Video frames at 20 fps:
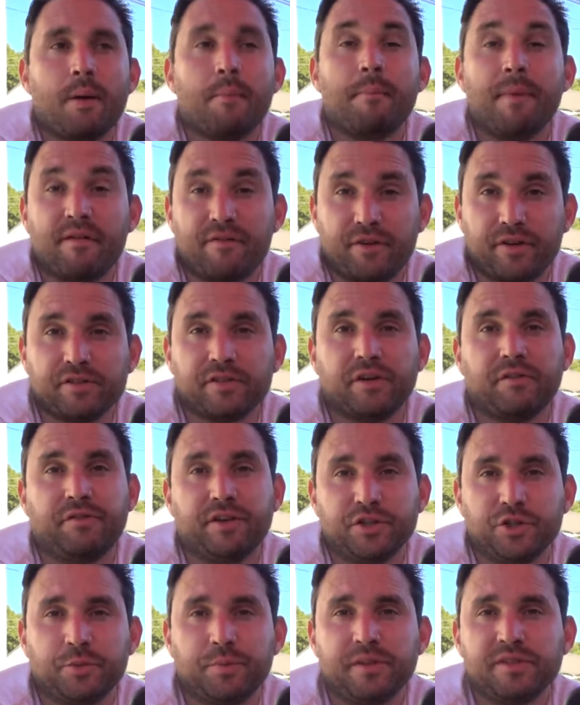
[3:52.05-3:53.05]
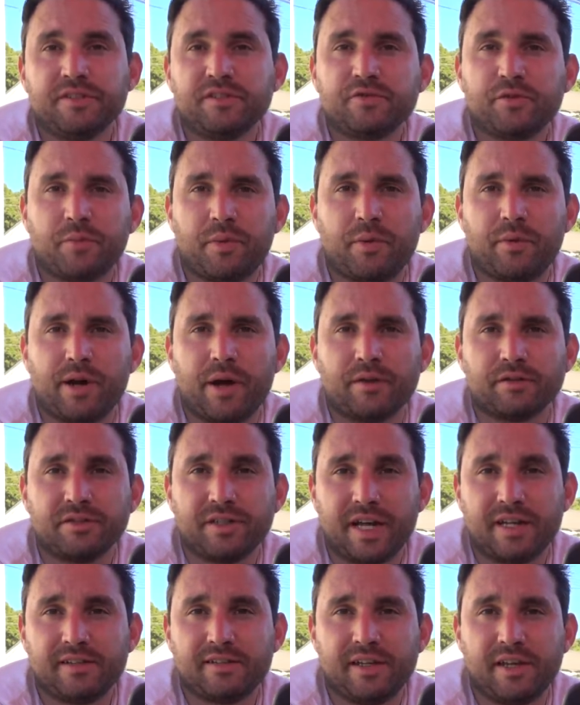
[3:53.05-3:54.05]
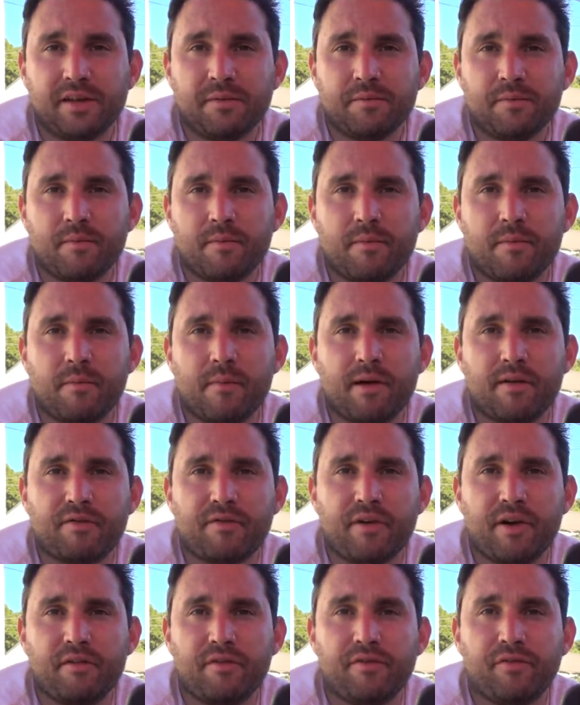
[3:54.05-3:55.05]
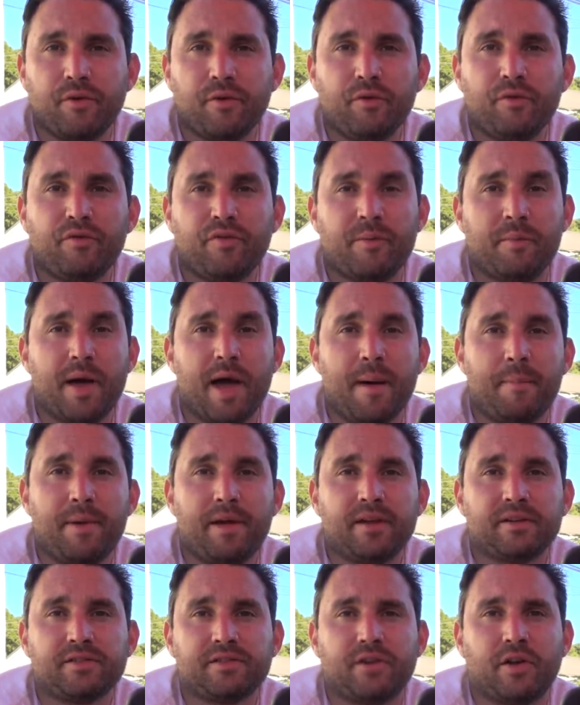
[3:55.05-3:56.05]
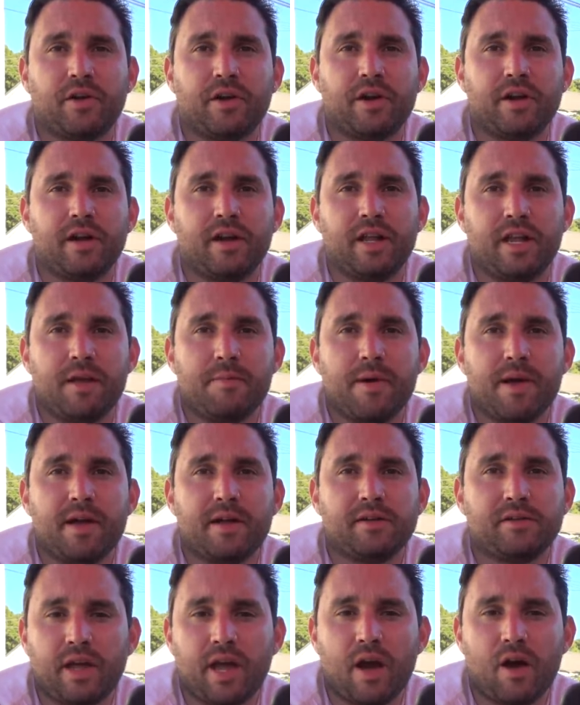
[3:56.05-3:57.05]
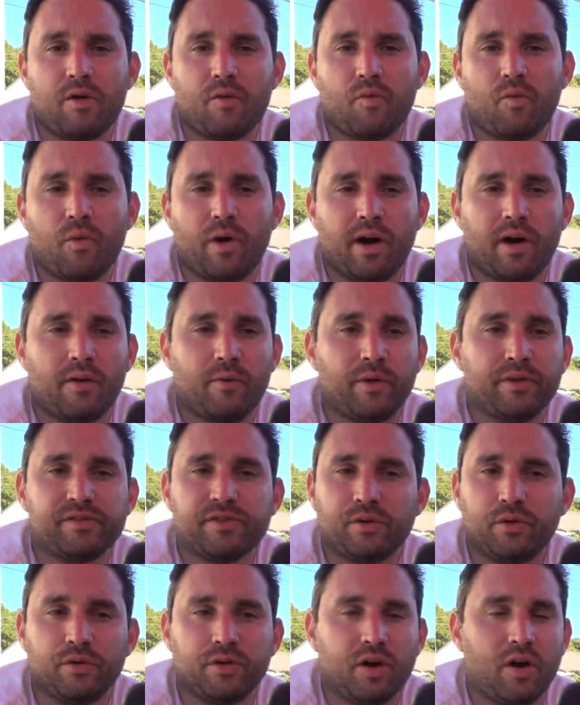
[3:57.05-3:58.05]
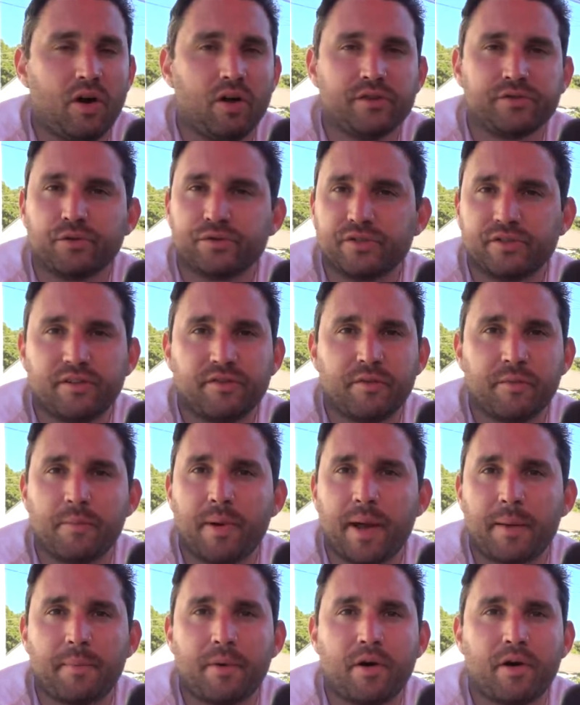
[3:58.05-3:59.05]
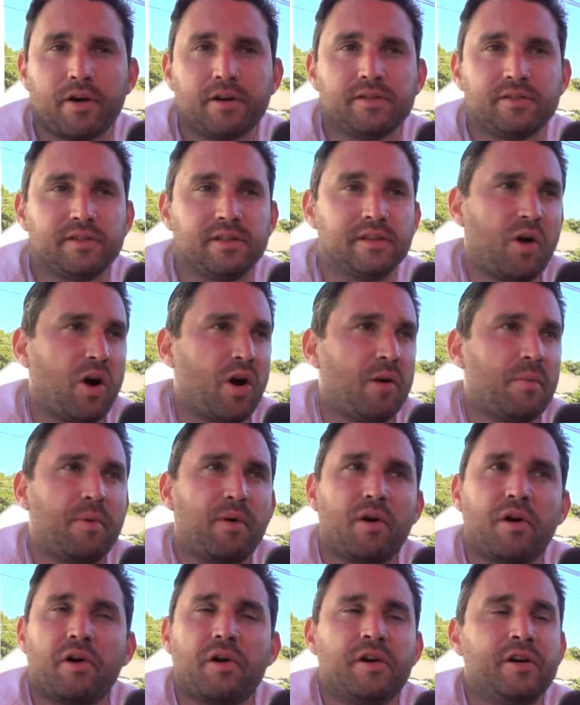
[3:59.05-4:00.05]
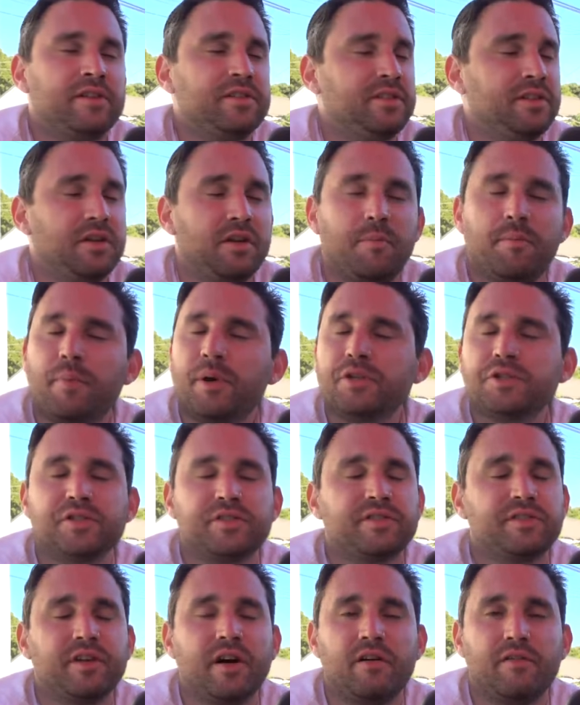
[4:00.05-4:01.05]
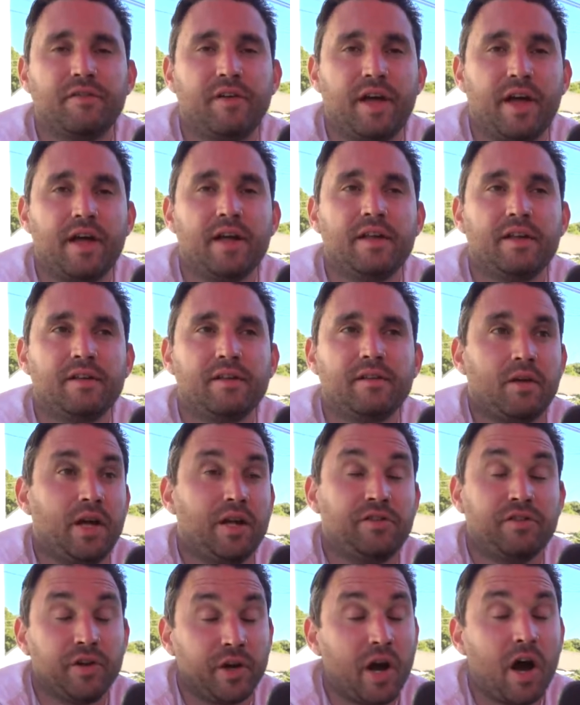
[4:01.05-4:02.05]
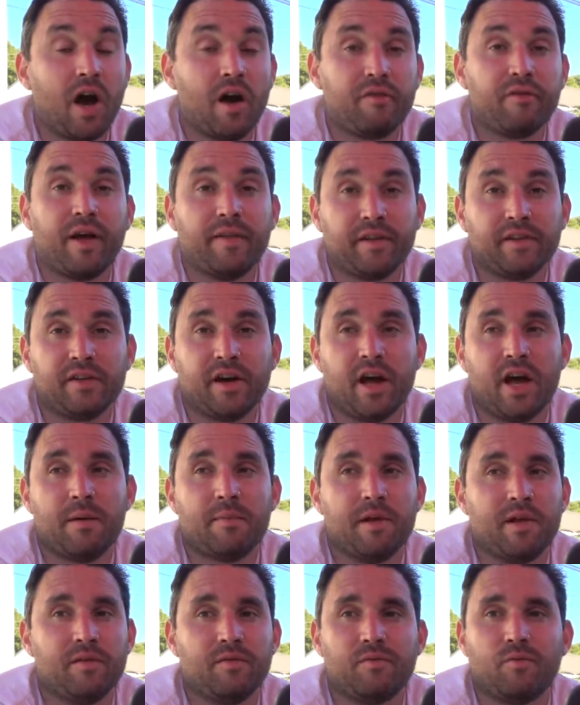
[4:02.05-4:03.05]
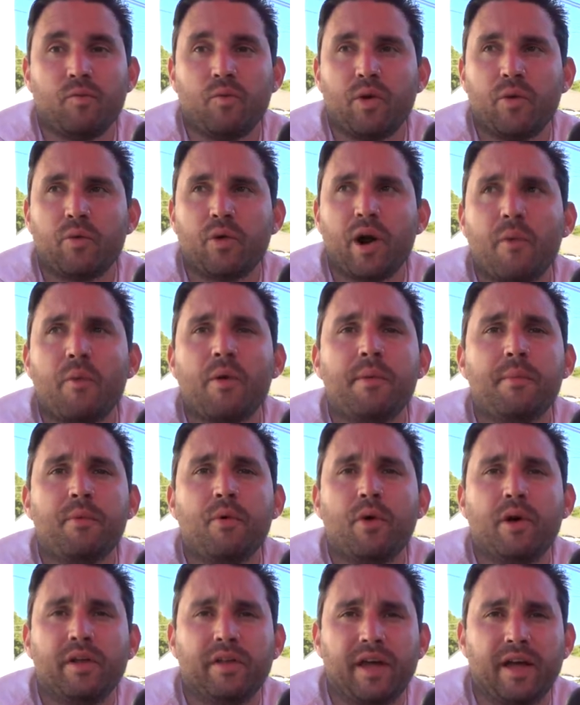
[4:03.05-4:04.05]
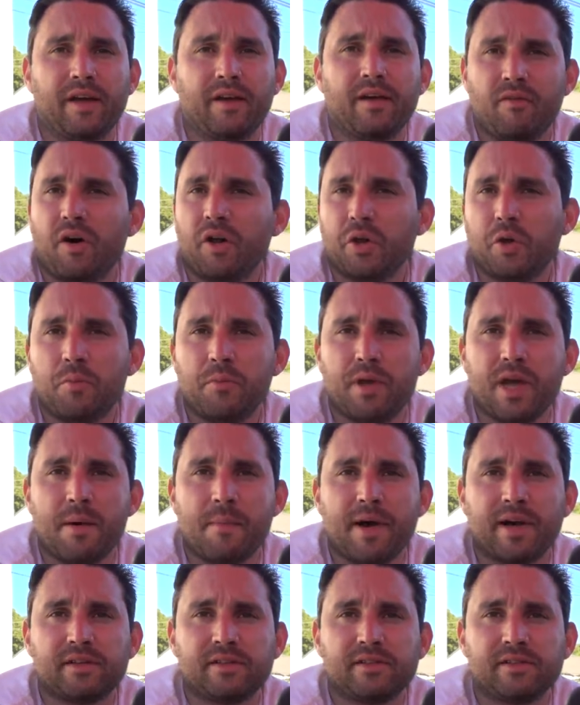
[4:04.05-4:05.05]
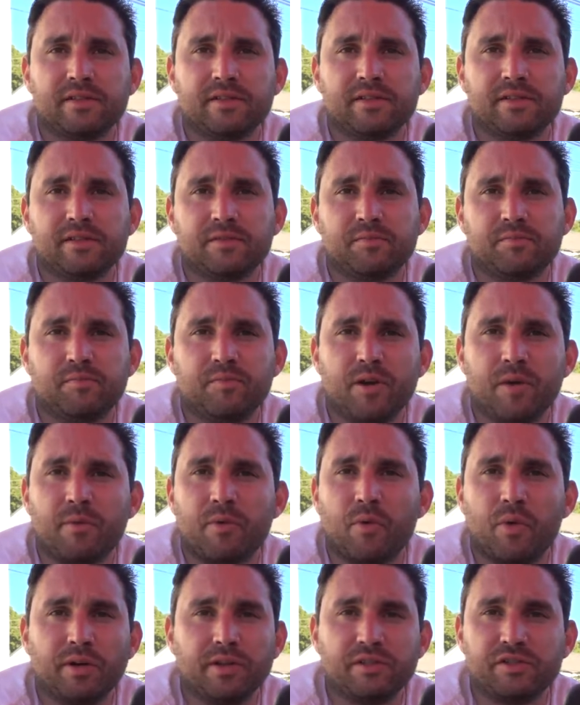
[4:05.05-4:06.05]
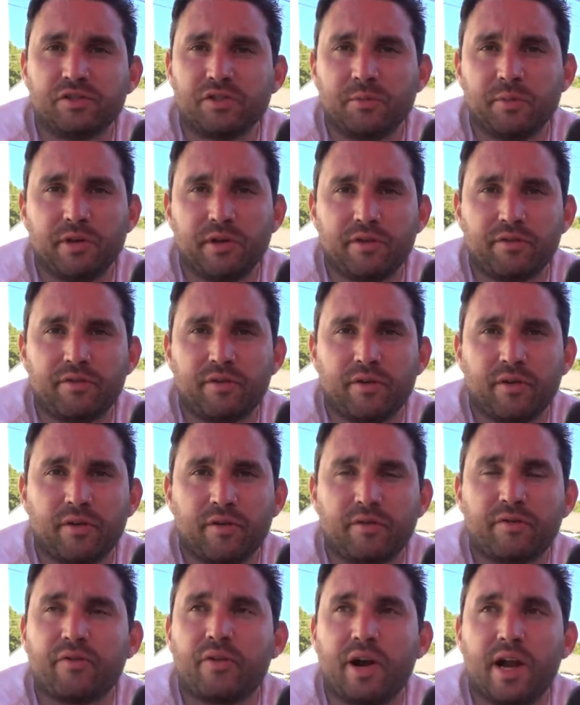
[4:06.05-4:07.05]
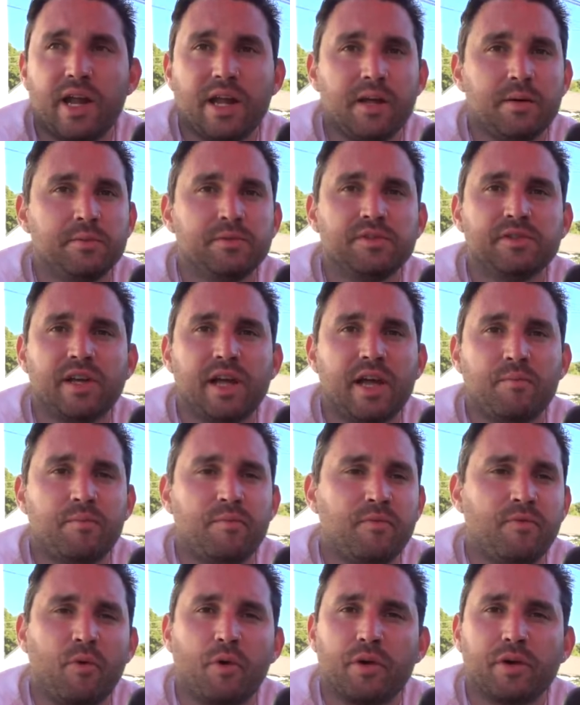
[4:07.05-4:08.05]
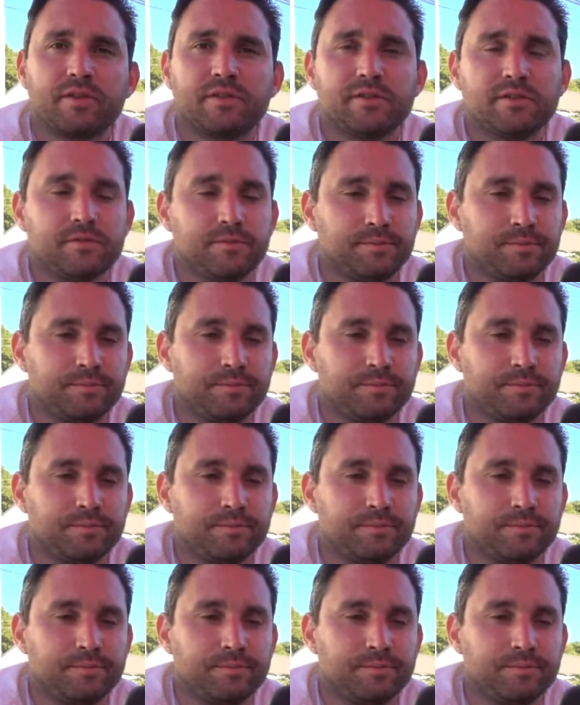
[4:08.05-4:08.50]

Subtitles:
My first official business would be when I was 19. My friend Fu from Epic started an eBay account where we sold all sorts of different bike parts and car parts and a bunch of stuff, and it took off at the time, and we at one point like Volume BMX's number one distributor for frames and forks.